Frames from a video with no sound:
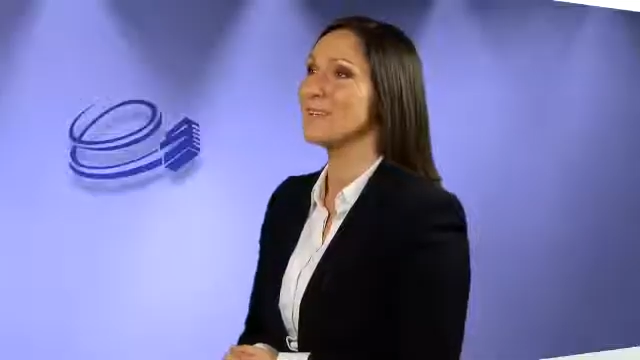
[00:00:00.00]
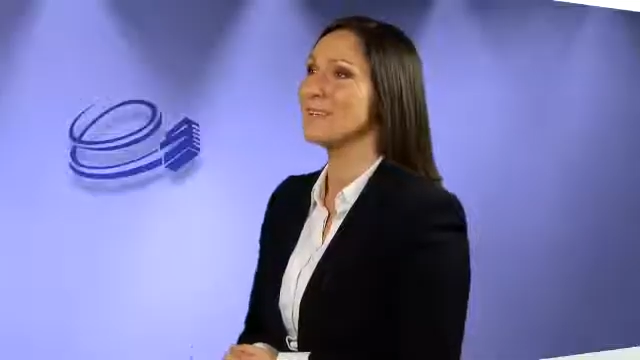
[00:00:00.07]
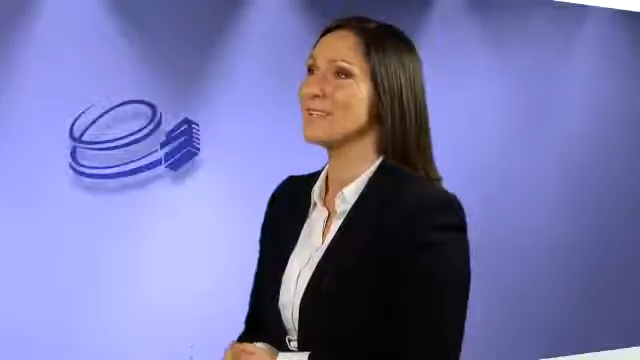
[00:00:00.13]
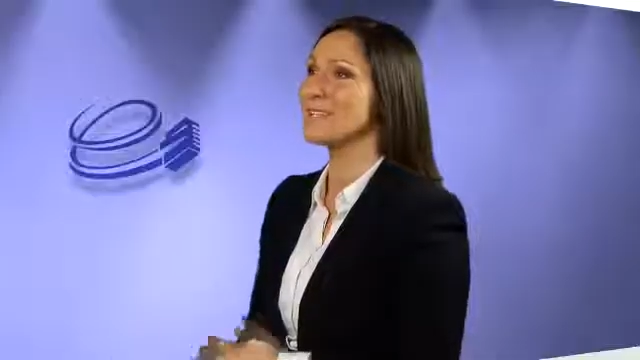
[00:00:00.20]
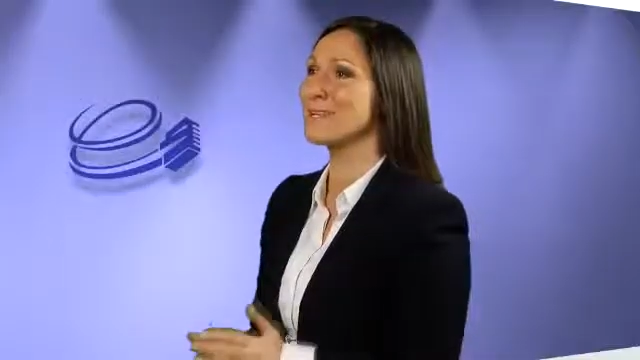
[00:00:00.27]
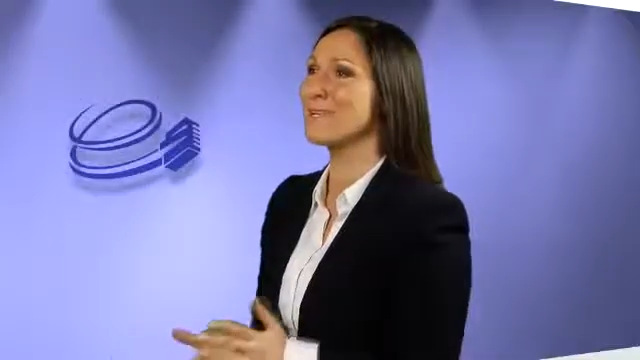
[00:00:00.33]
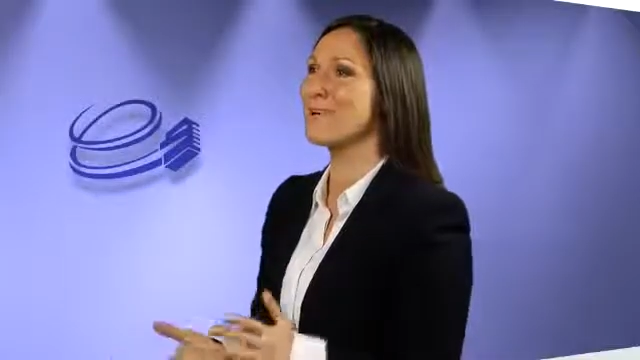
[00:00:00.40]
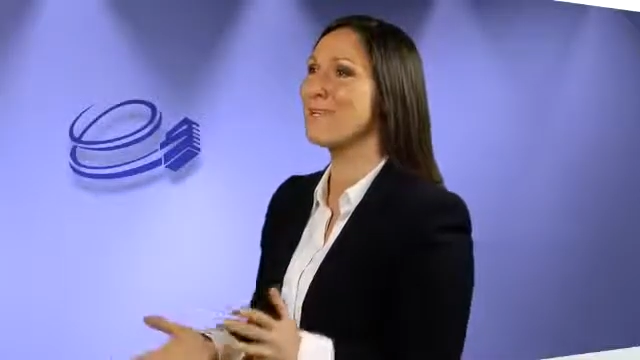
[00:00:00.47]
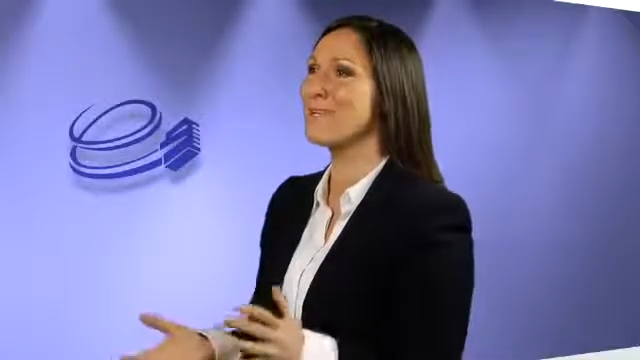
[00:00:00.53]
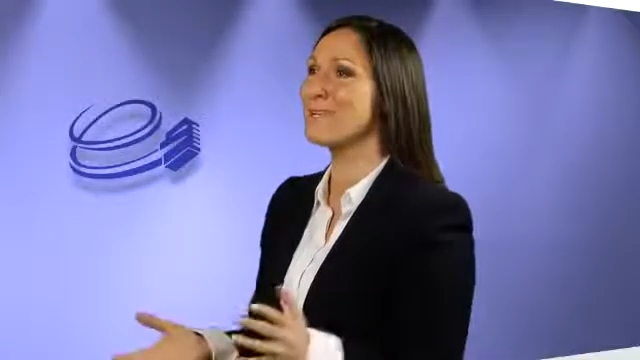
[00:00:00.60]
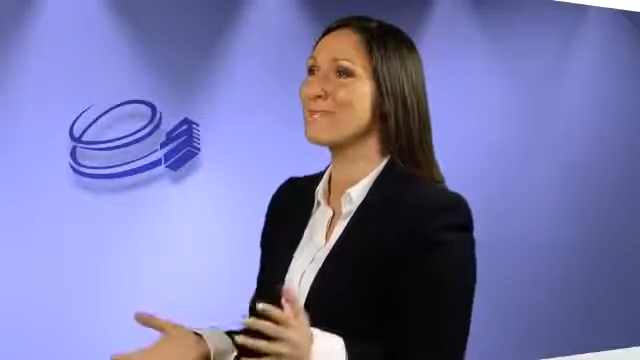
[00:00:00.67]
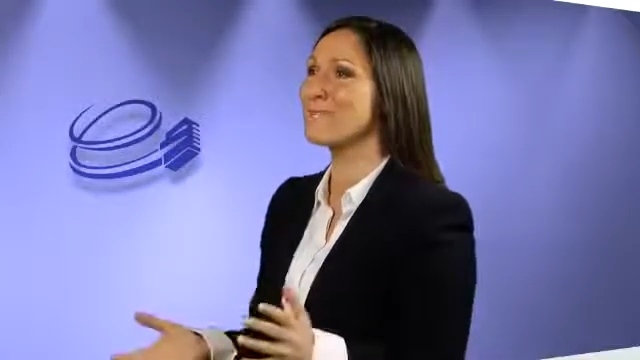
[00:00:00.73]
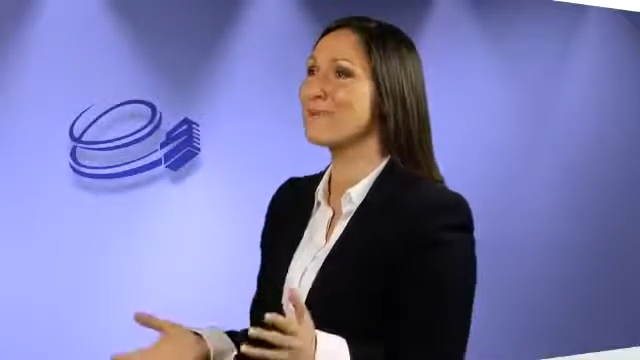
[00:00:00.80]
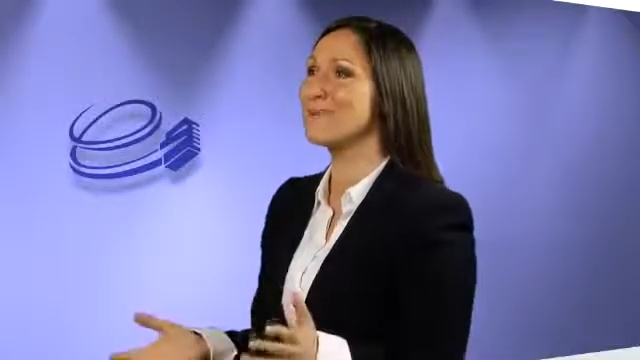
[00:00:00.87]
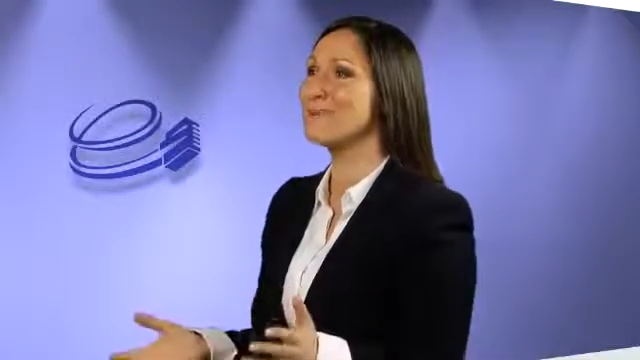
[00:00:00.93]
So are
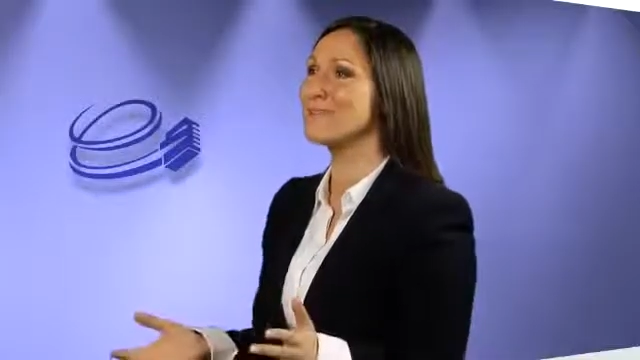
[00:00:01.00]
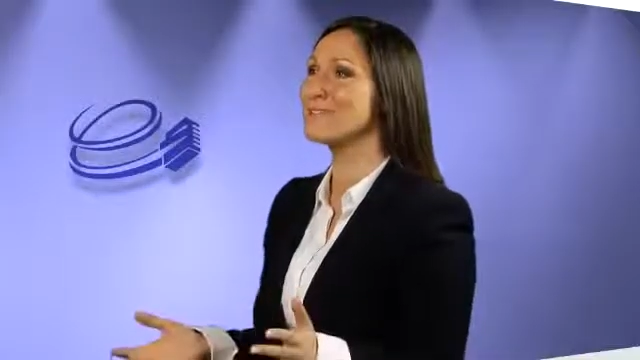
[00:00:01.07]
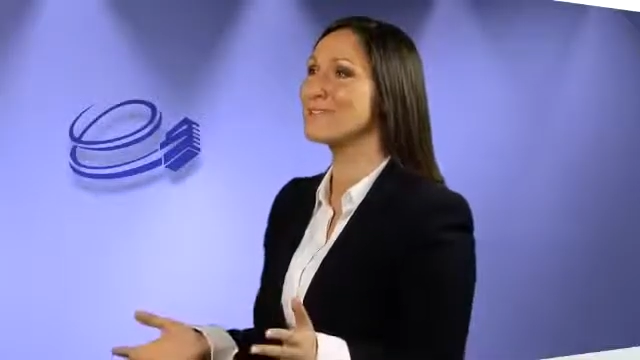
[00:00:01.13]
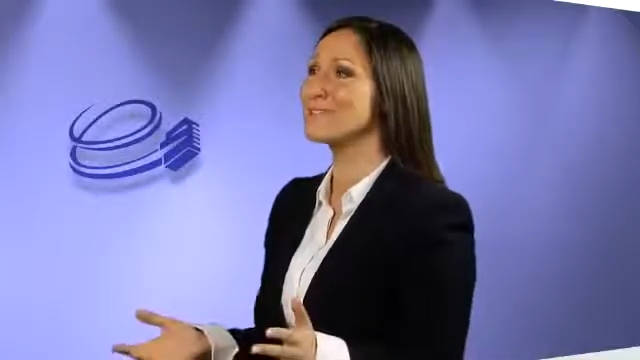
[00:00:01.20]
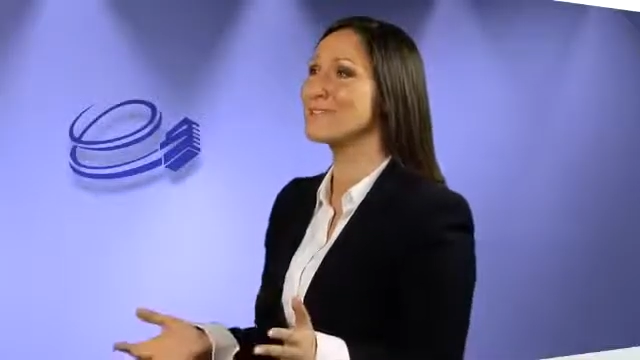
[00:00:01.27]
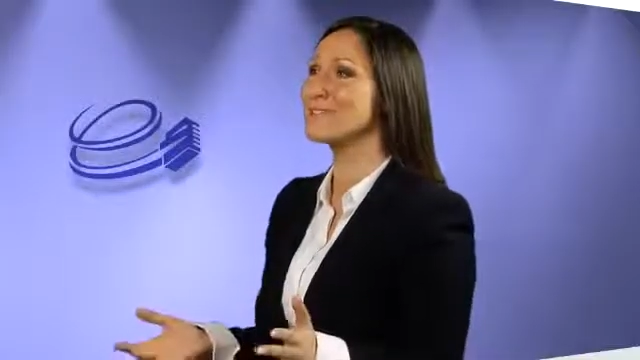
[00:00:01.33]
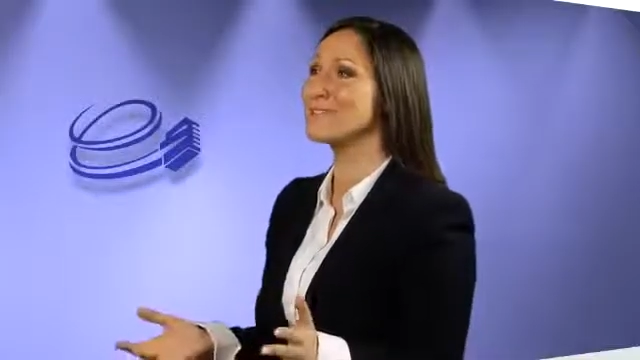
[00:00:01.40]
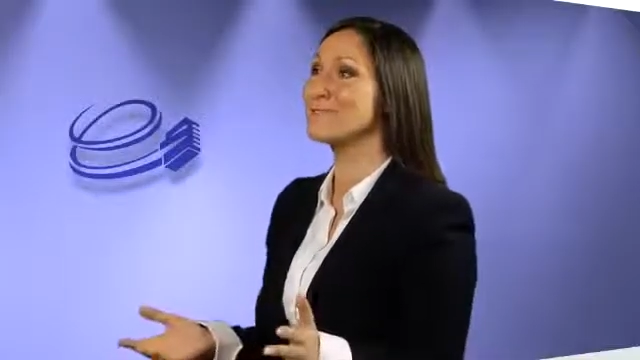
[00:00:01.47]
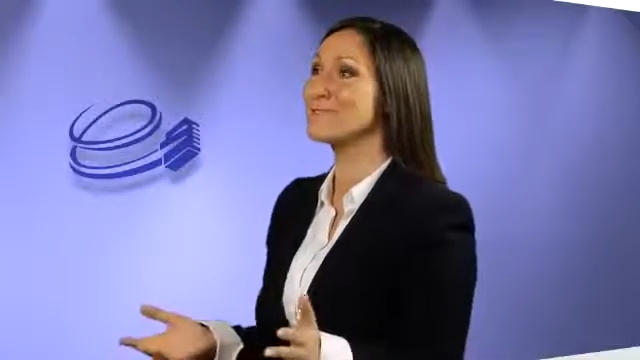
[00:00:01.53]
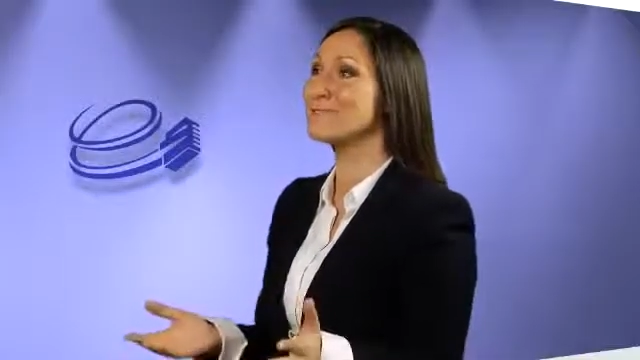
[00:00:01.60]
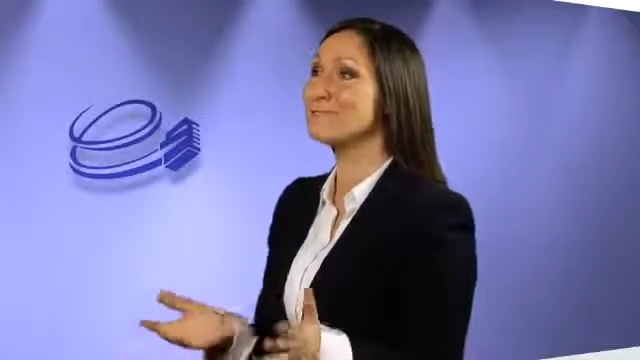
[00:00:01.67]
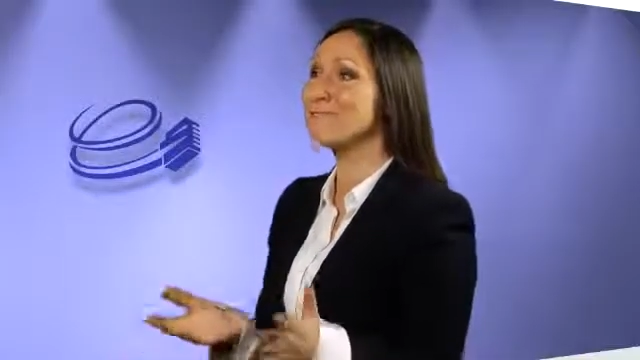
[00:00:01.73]
there buildings that you'd